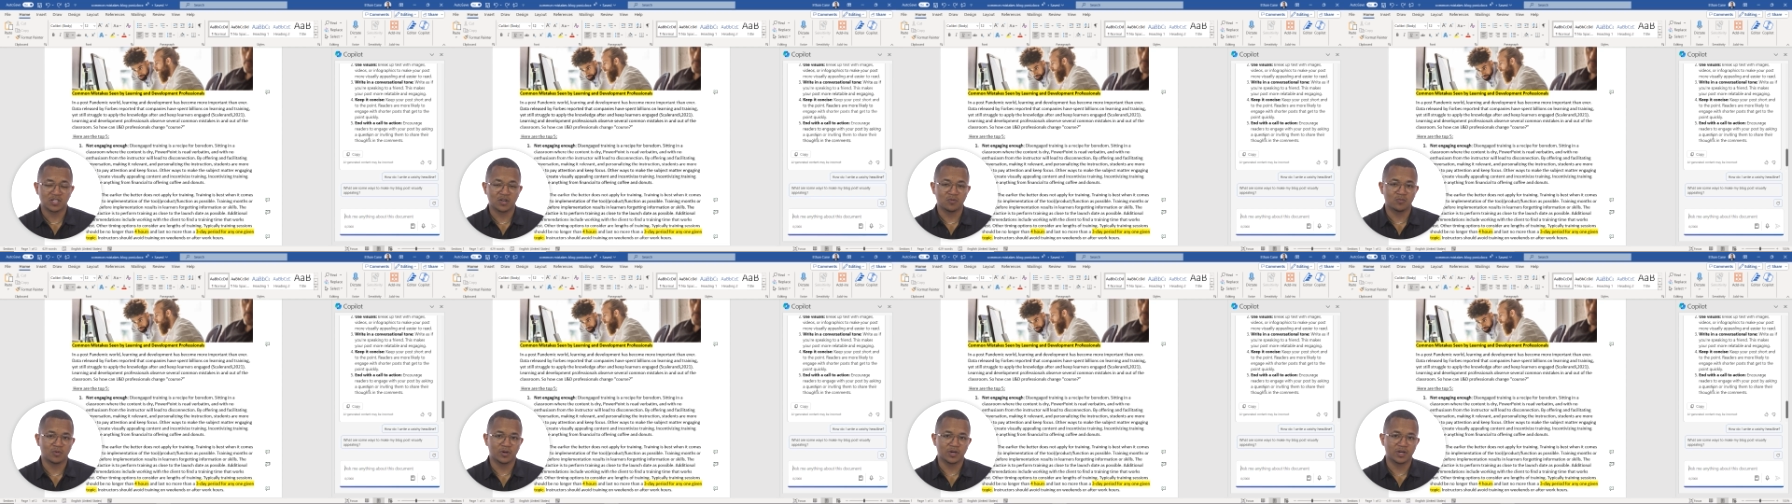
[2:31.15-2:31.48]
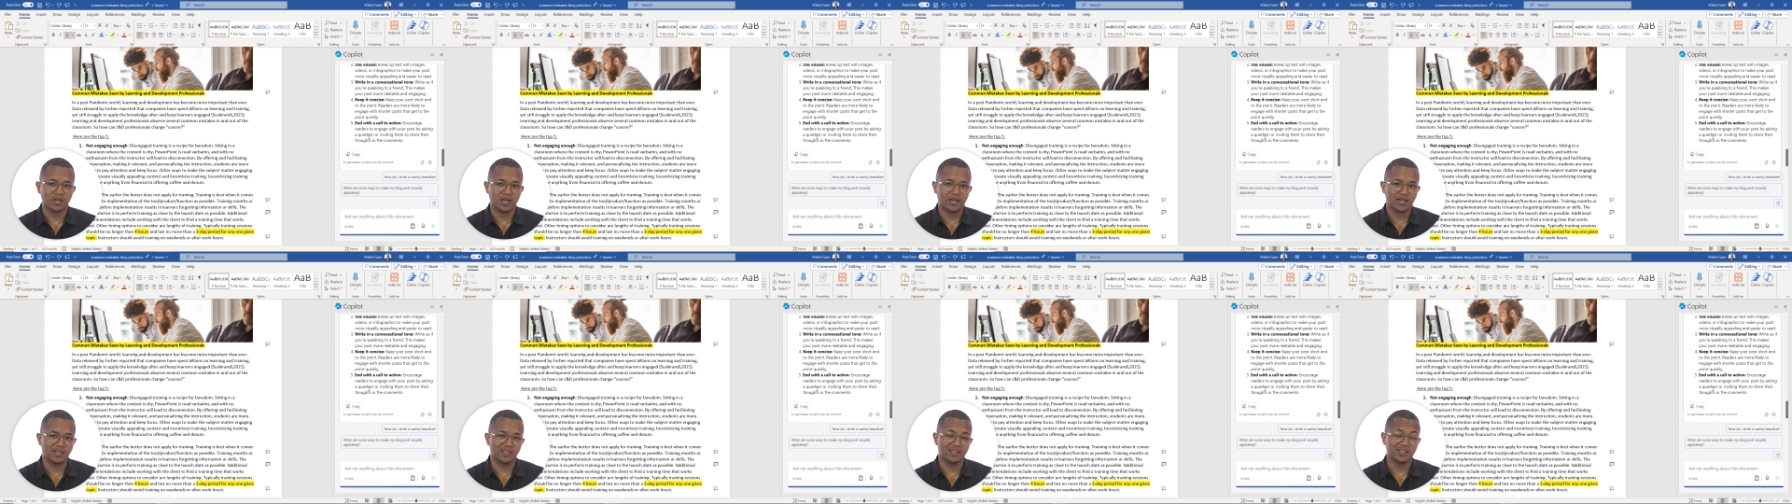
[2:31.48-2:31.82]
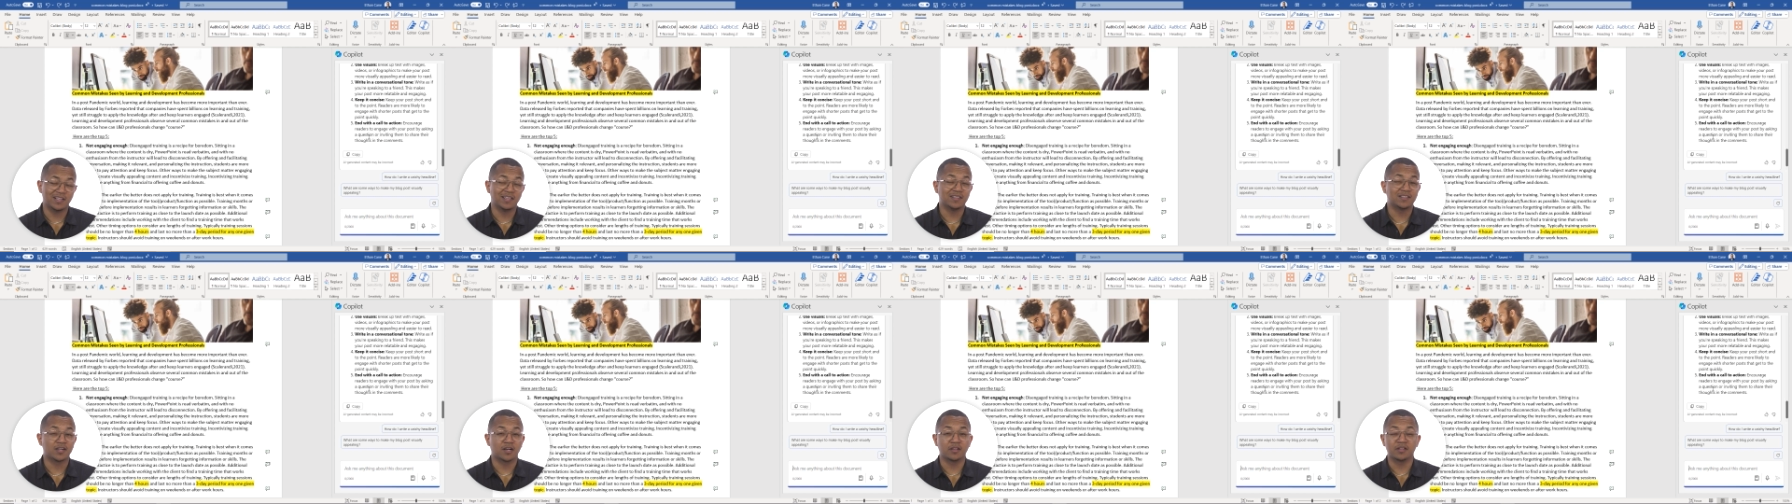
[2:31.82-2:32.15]
that we're not
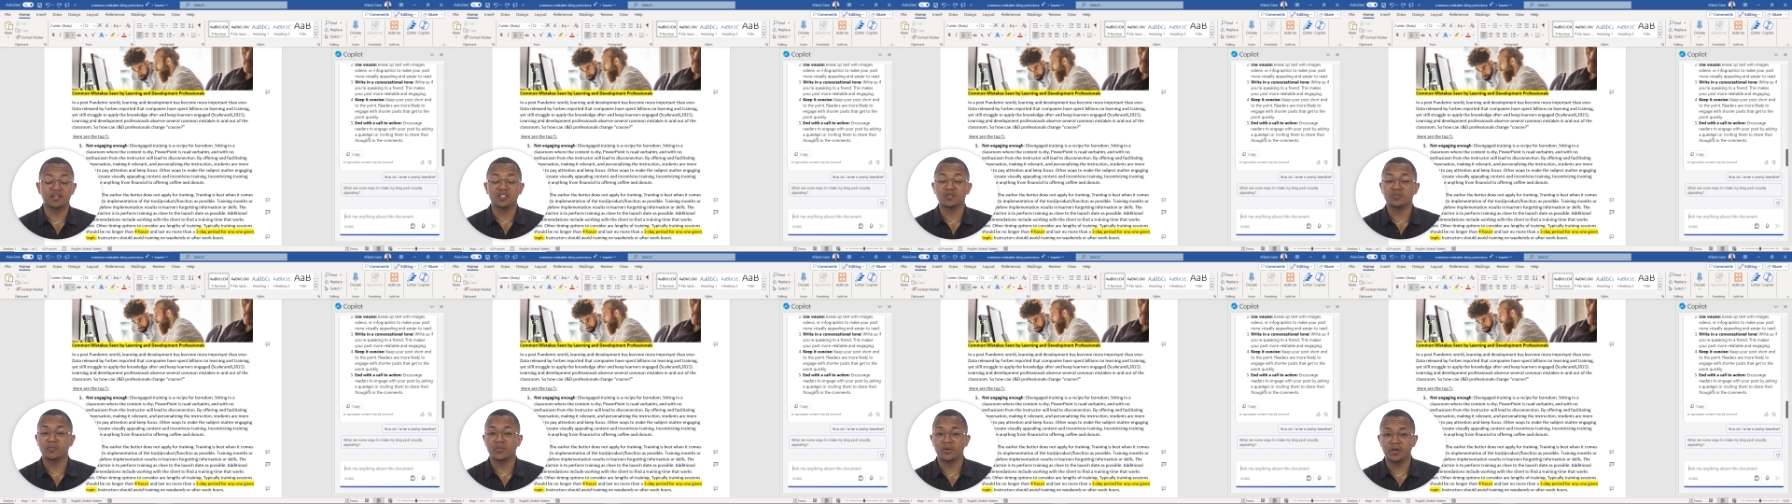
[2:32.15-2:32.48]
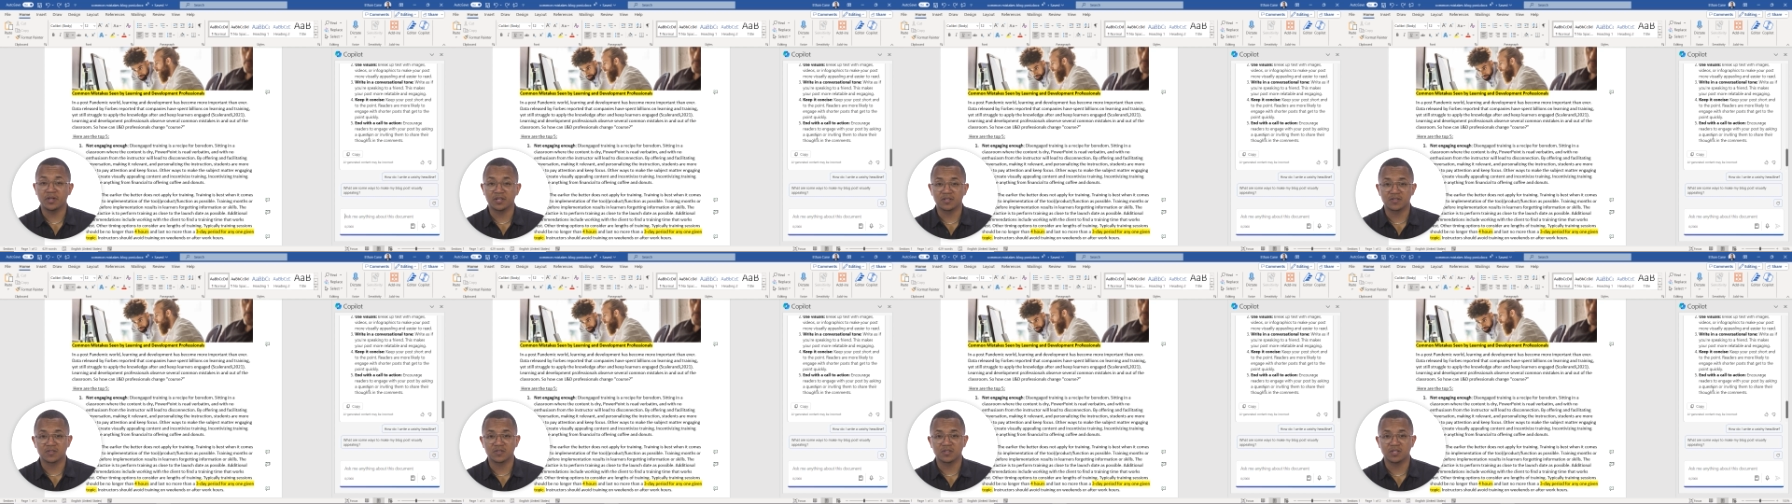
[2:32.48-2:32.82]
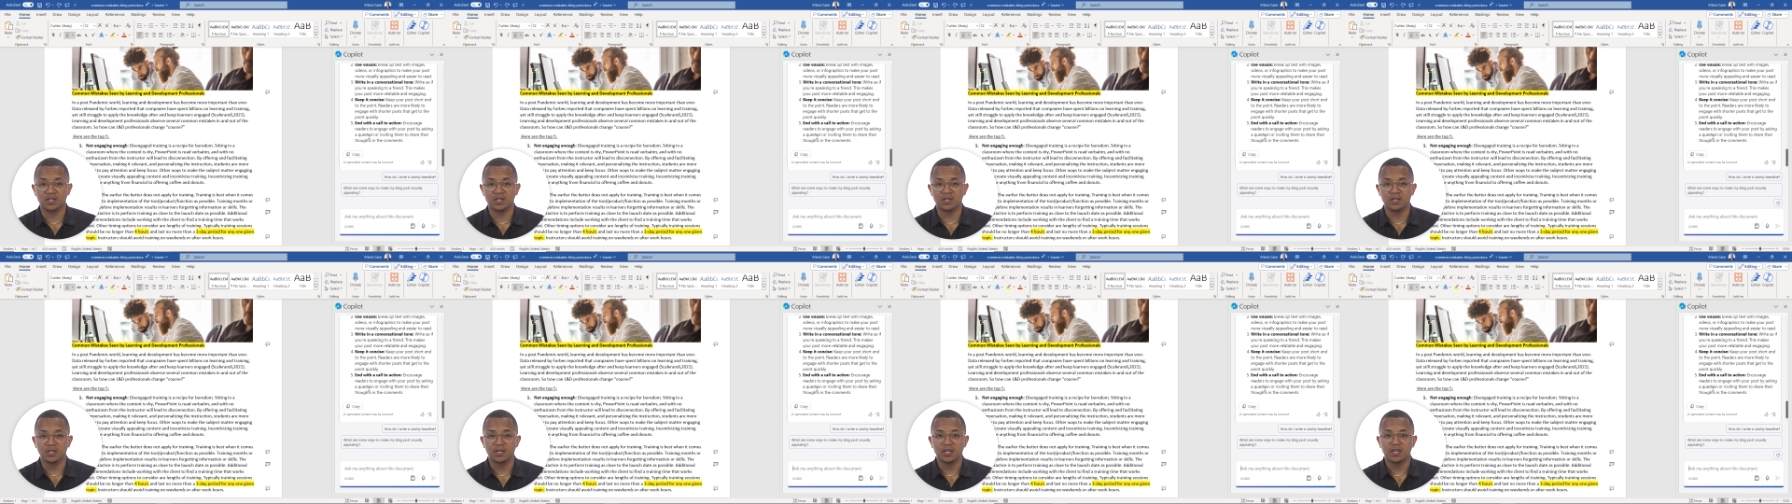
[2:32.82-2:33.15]
entirely experienced
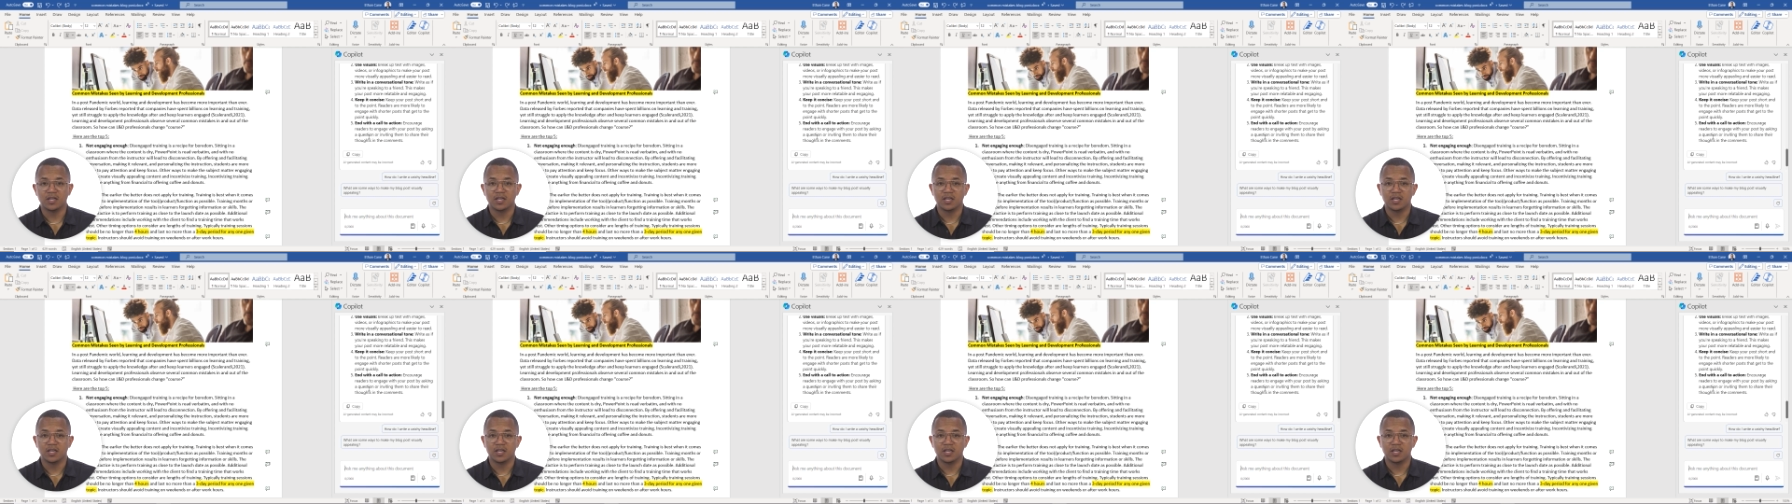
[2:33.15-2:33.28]
in,